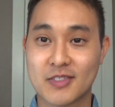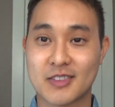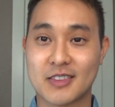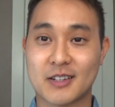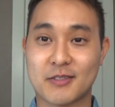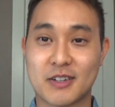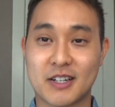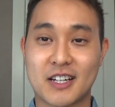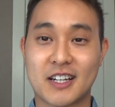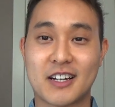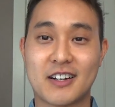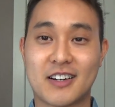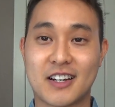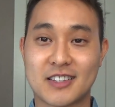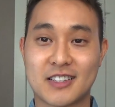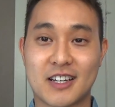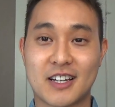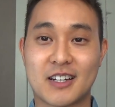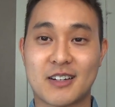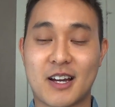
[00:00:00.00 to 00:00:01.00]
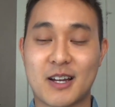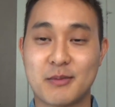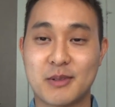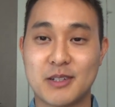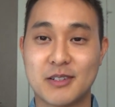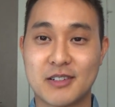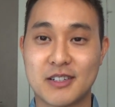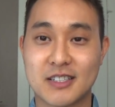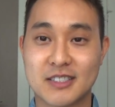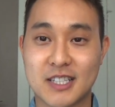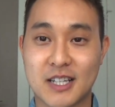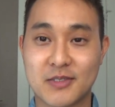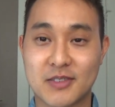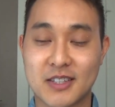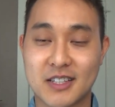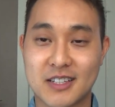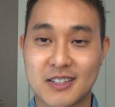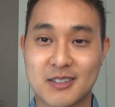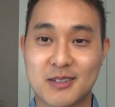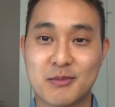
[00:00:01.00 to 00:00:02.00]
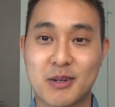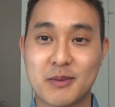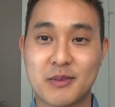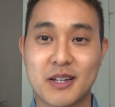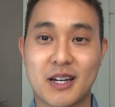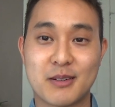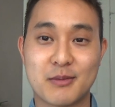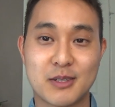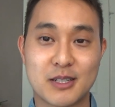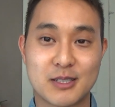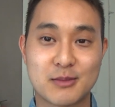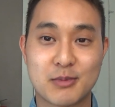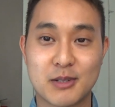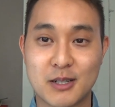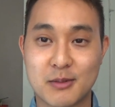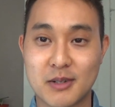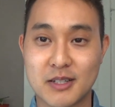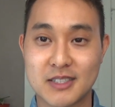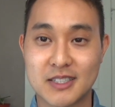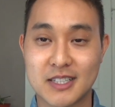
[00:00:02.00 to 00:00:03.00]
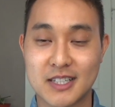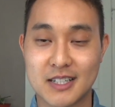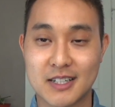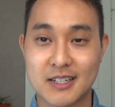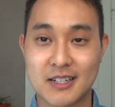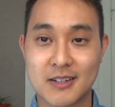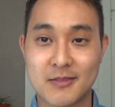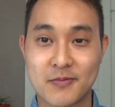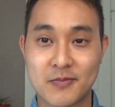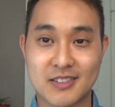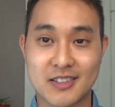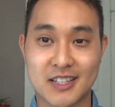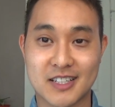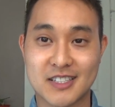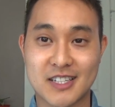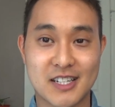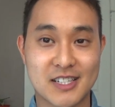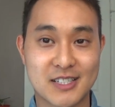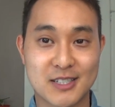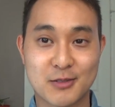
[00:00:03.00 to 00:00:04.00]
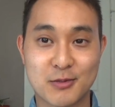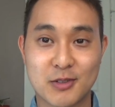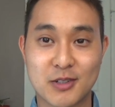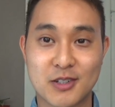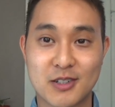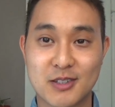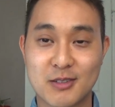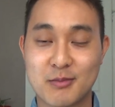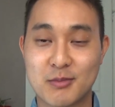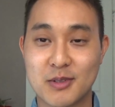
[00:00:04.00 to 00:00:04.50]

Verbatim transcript: like right now I thought I'd be doing the same thing, or maybe I'd be experimenting and like changing the world,